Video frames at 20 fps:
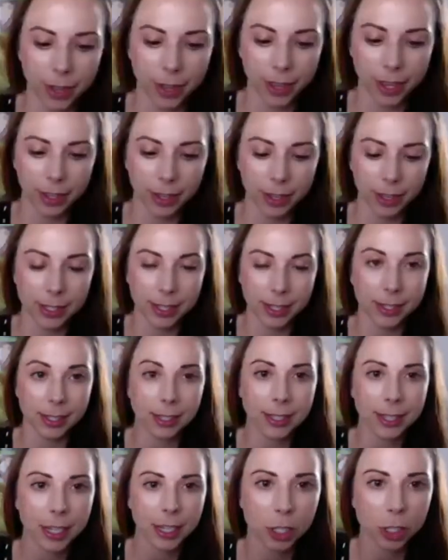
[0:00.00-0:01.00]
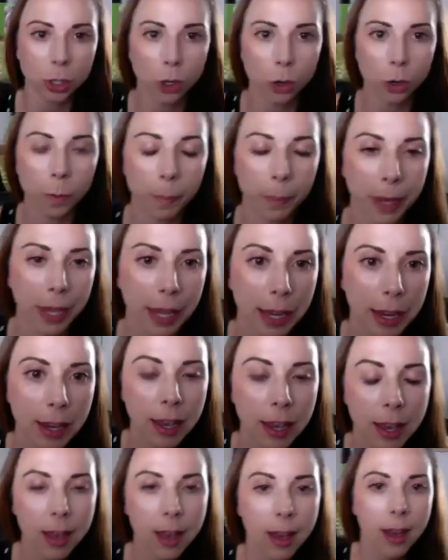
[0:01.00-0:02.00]
think consistency is so big.
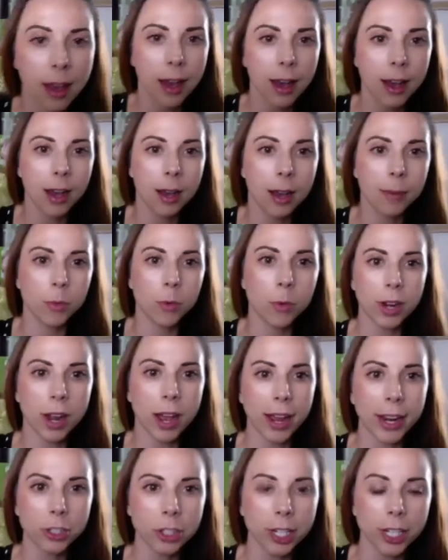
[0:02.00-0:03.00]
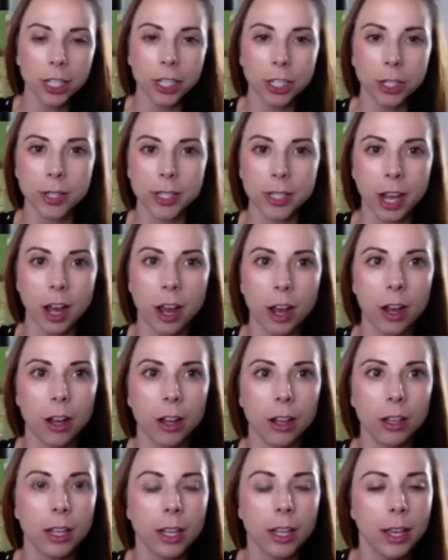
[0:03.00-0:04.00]
What I try to do is
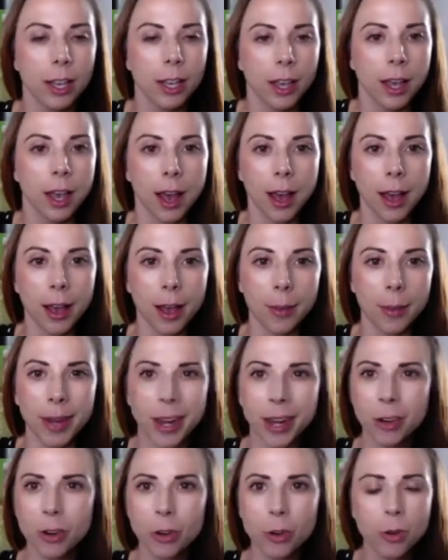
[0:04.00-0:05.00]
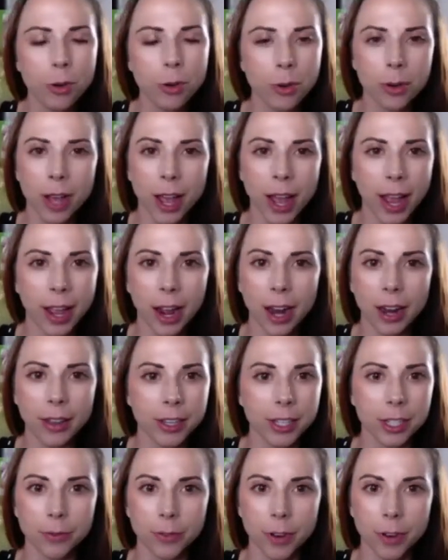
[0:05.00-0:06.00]
and I don't know who I got
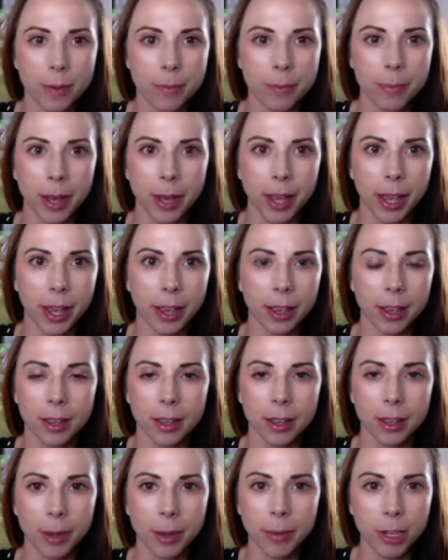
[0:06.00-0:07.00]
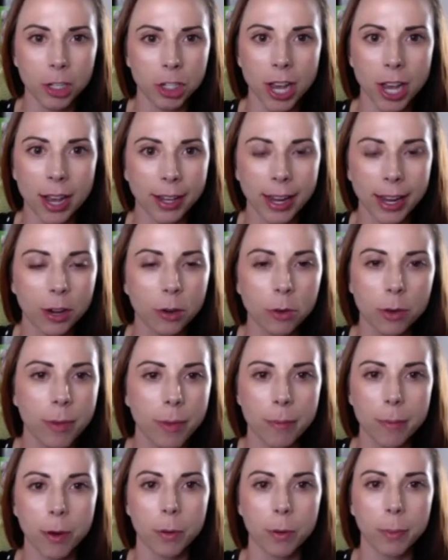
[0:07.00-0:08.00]
this from, but maybe Jackie, I don't
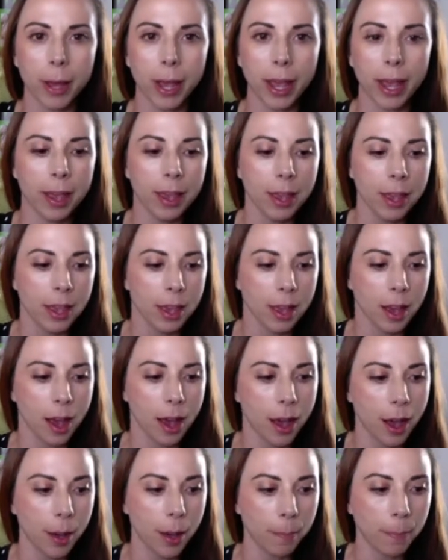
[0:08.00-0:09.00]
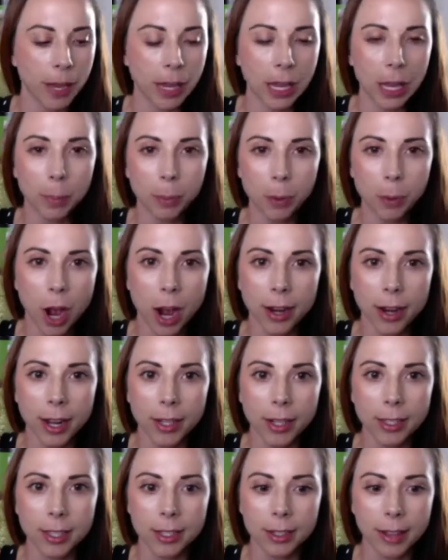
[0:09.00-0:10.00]
remember, but pick a
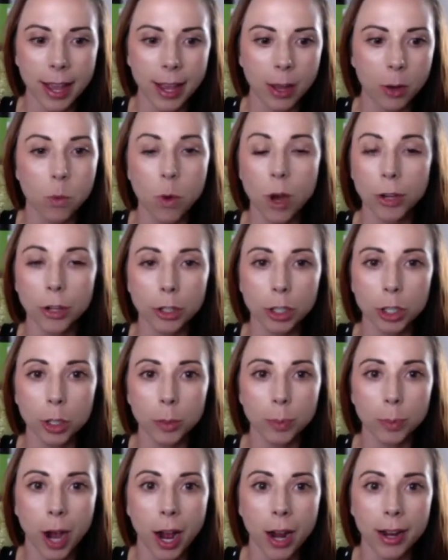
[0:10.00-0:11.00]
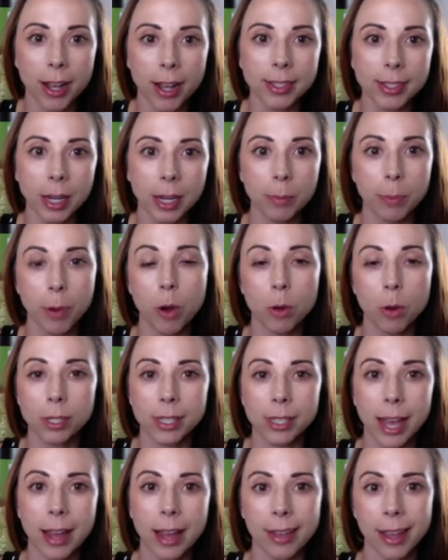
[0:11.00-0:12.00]
product, like 1 or 2 products, and post
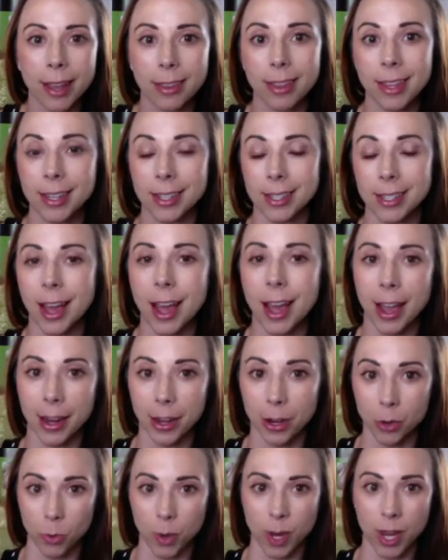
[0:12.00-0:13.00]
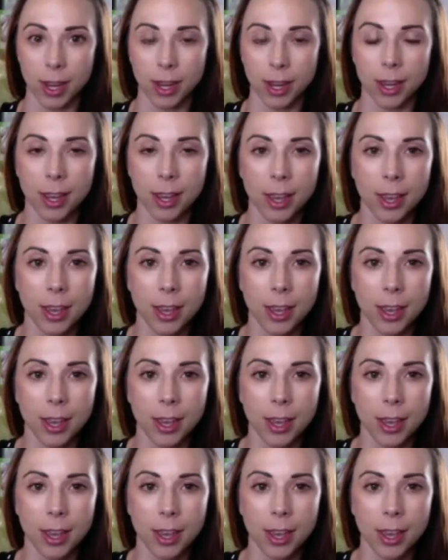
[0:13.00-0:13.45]
that like the entire week.